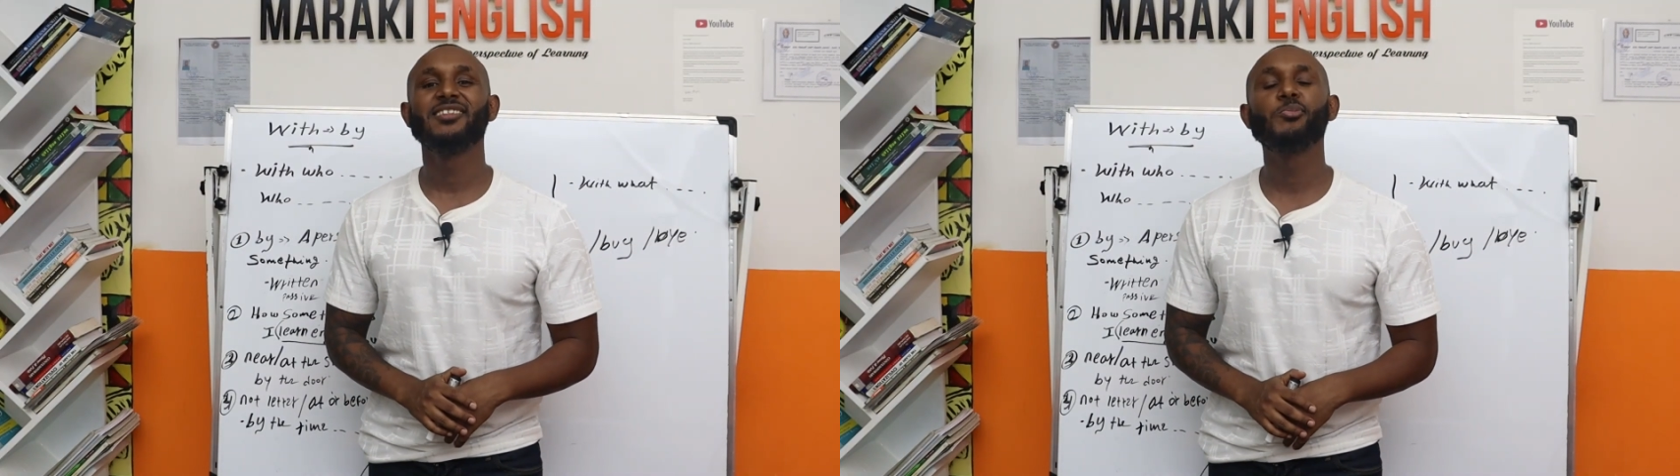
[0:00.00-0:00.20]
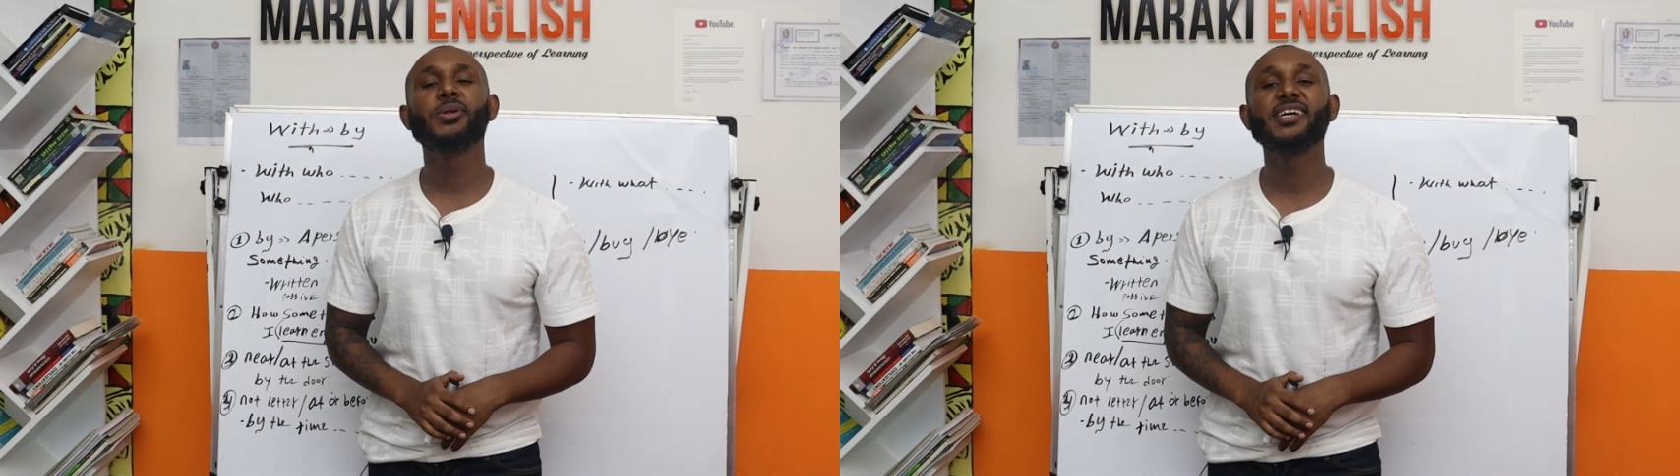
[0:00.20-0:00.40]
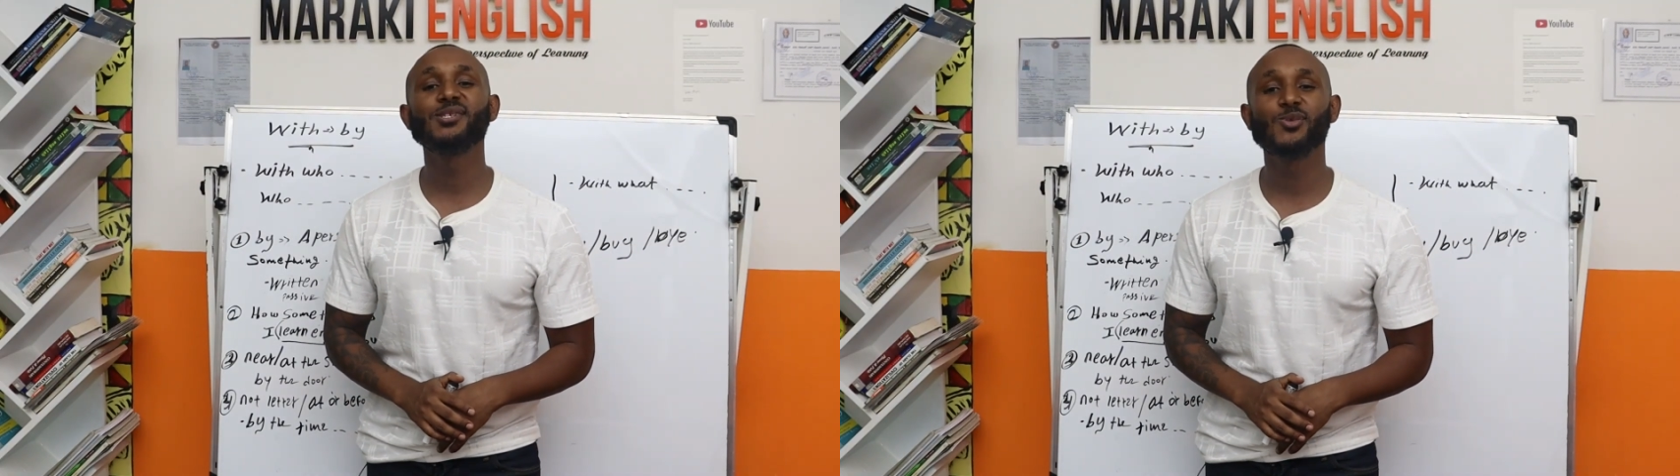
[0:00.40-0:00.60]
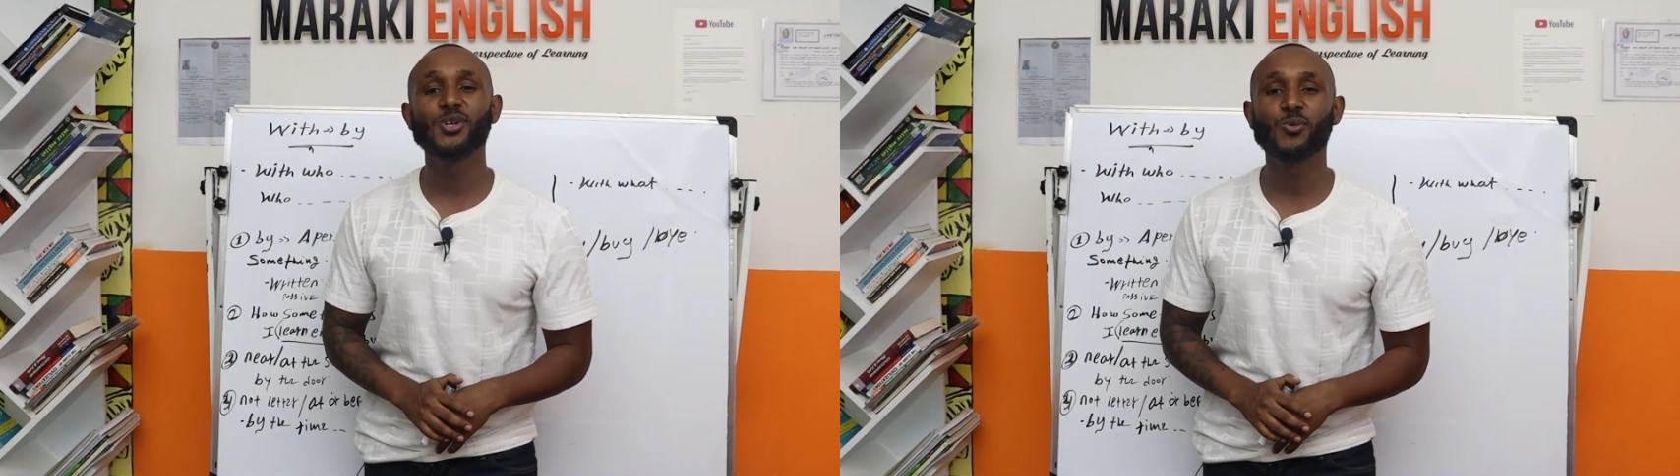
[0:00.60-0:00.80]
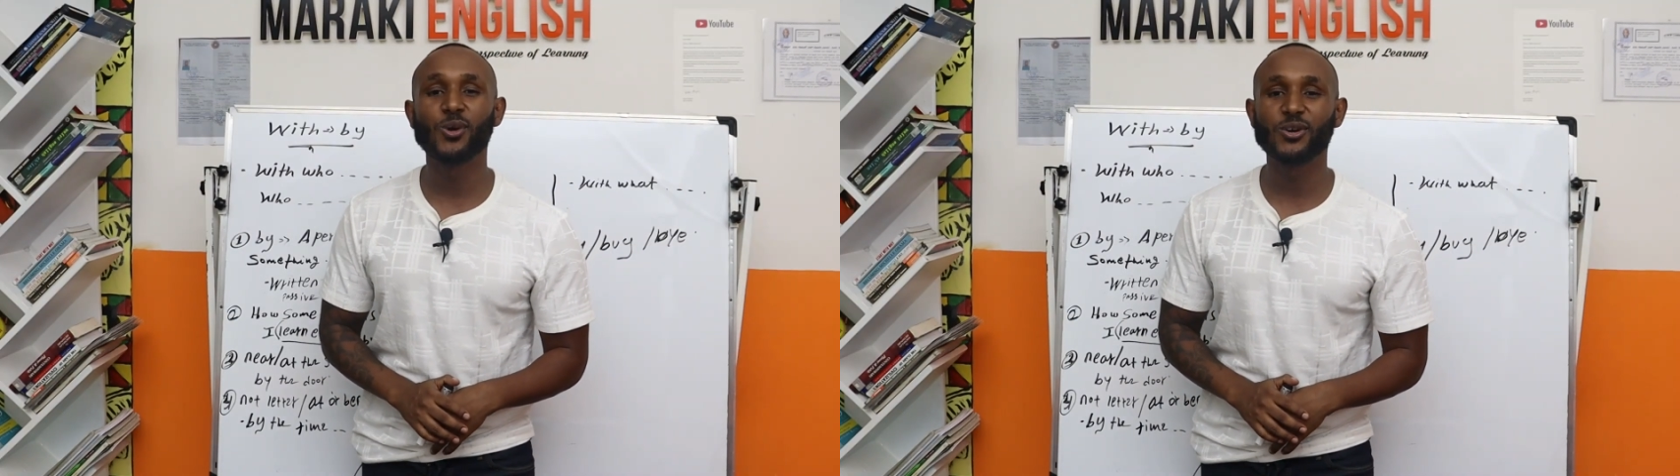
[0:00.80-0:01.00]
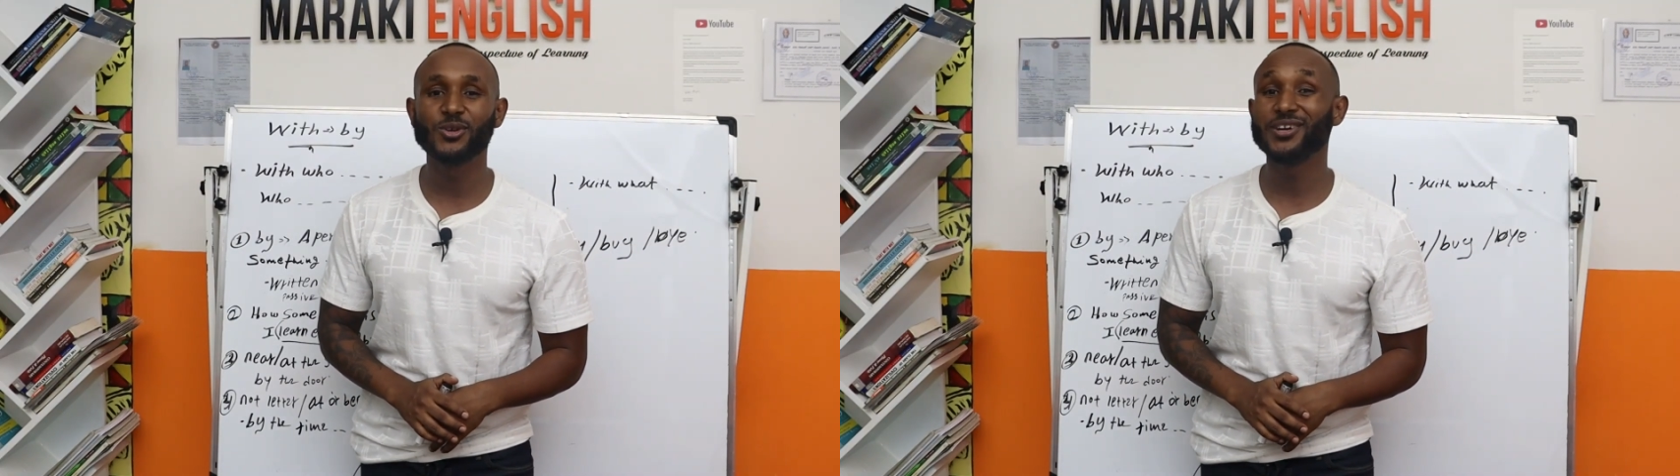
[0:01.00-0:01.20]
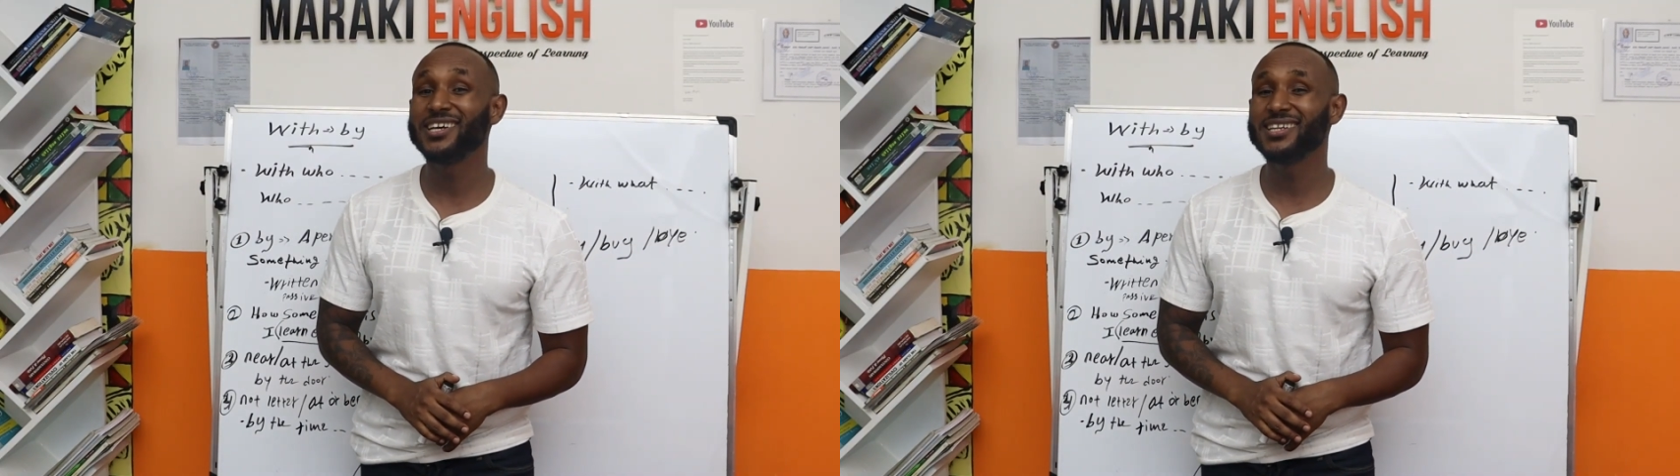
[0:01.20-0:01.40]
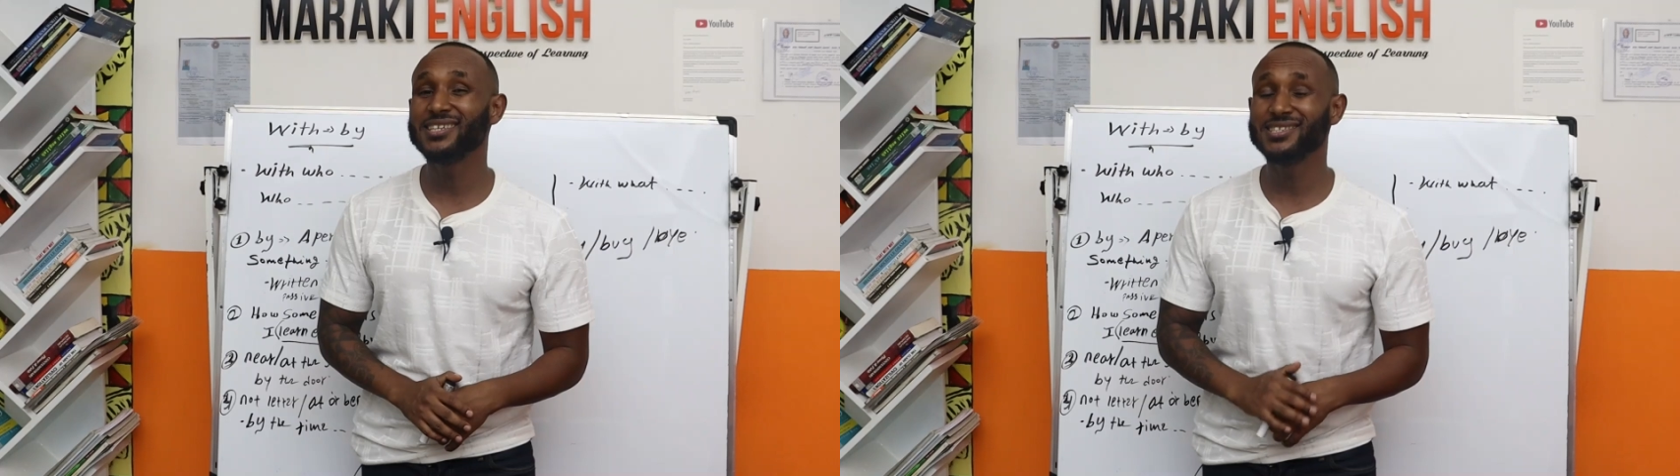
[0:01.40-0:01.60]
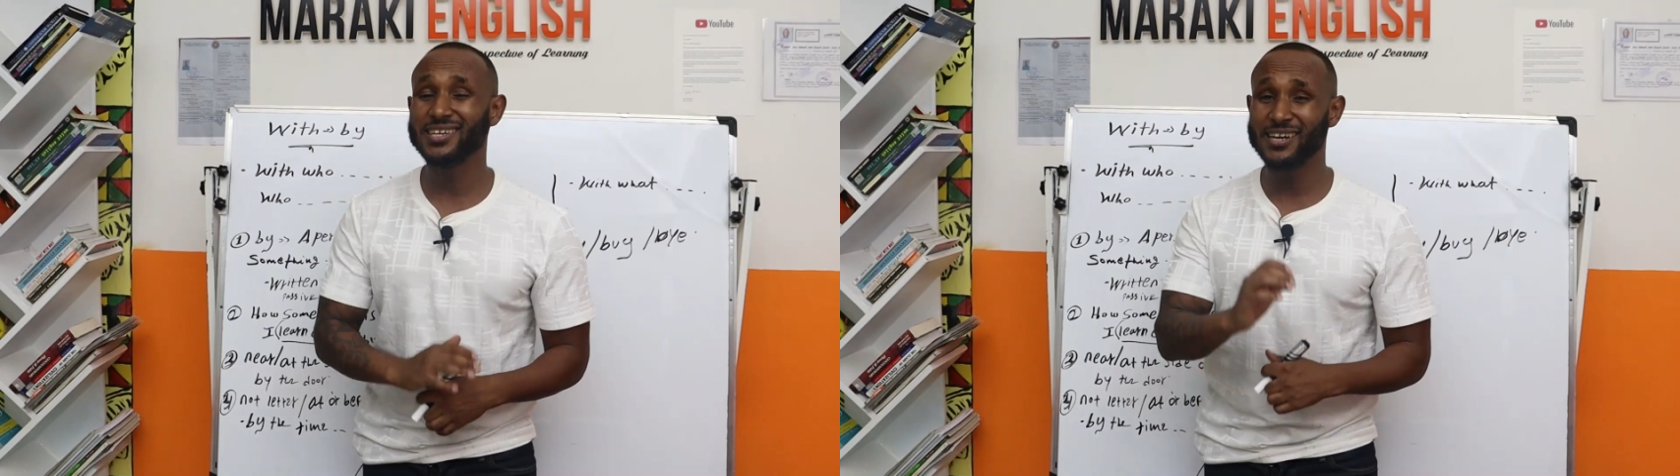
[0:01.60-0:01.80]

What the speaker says: the place where you work on your English